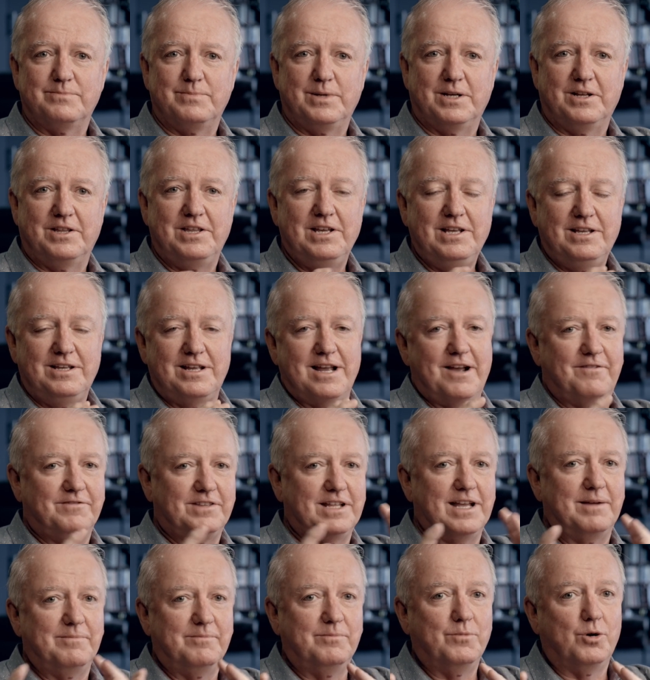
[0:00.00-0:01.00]
But I think you have
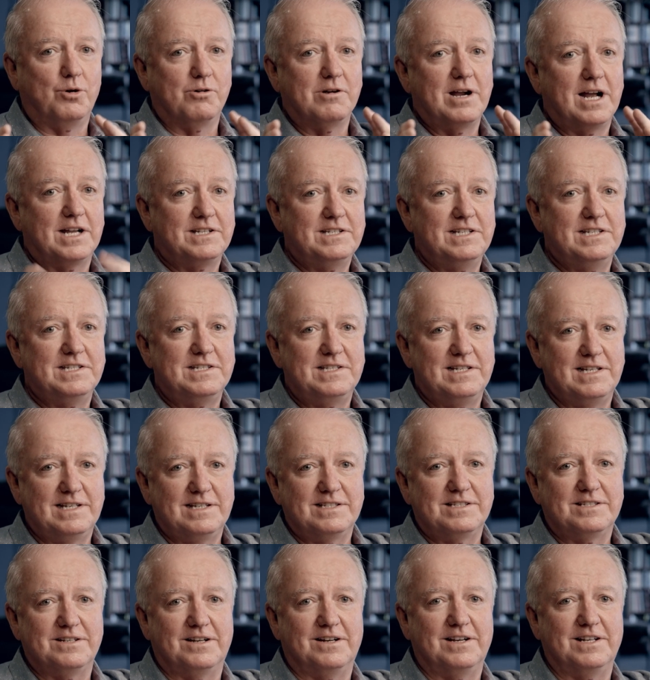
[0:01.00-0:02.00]
to have more
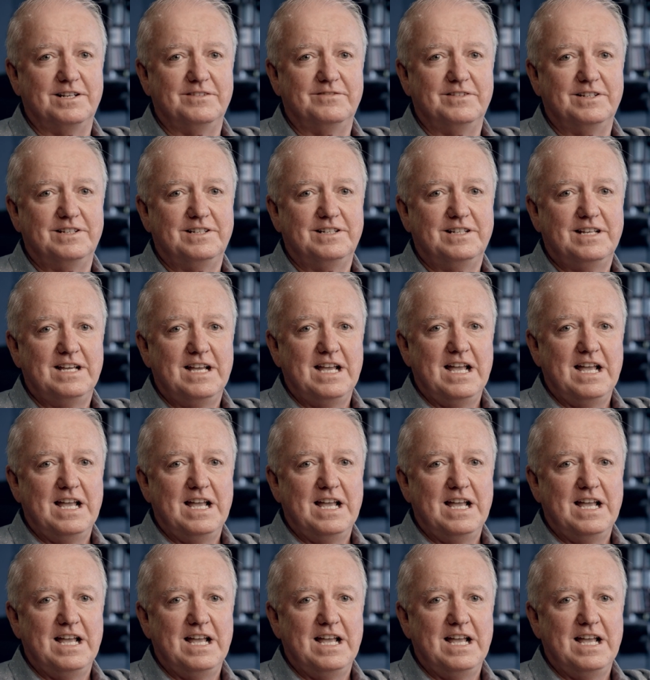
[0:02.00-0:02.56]
artistic side of it.